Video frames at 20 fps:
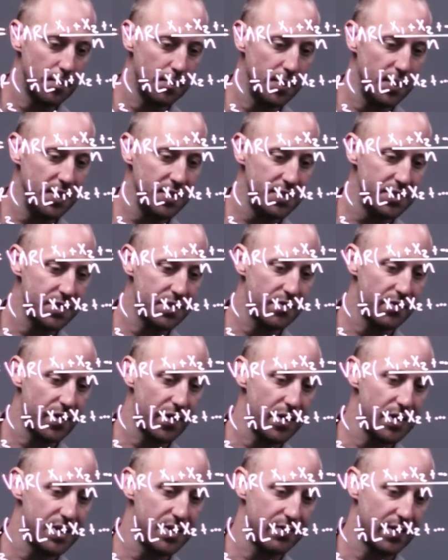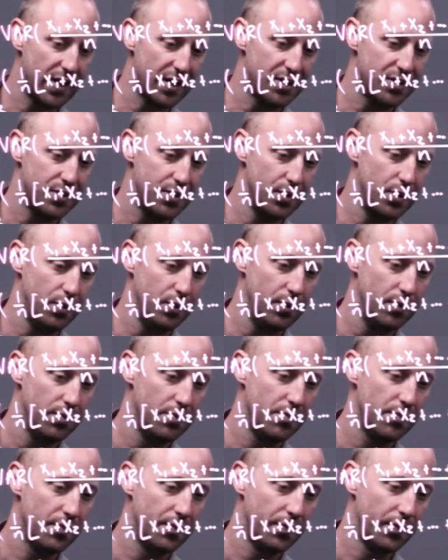plus the variance of x2
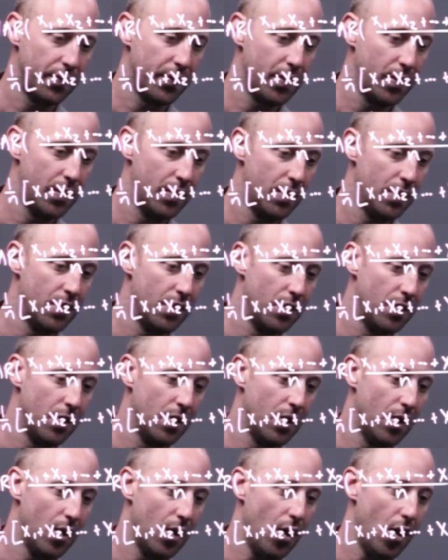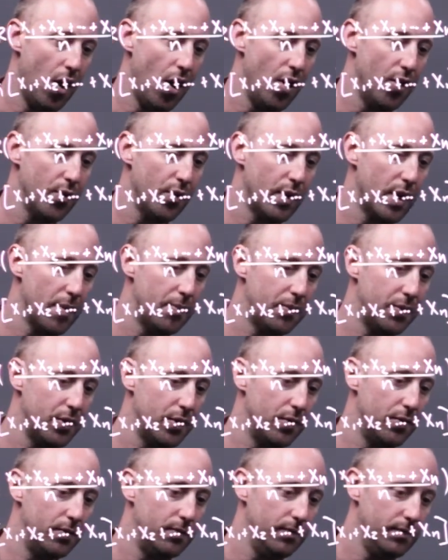all the way up
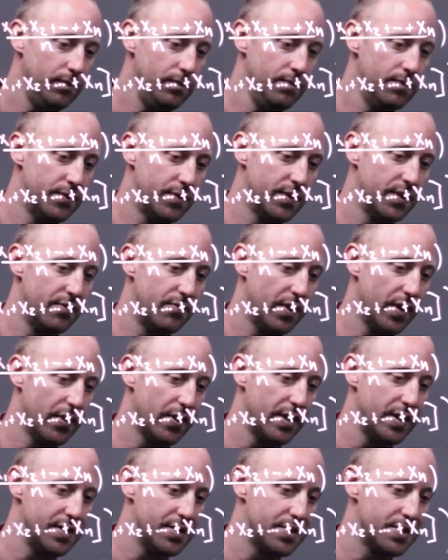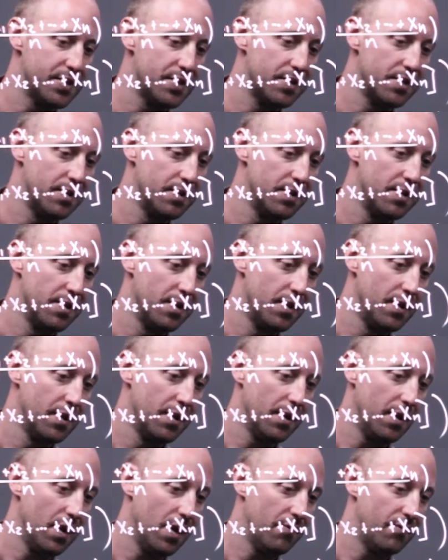to the variance
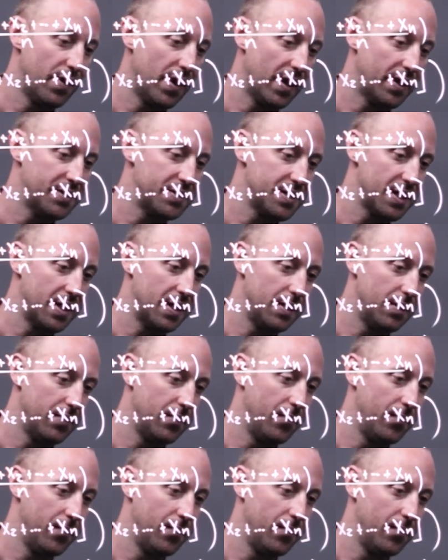of xn.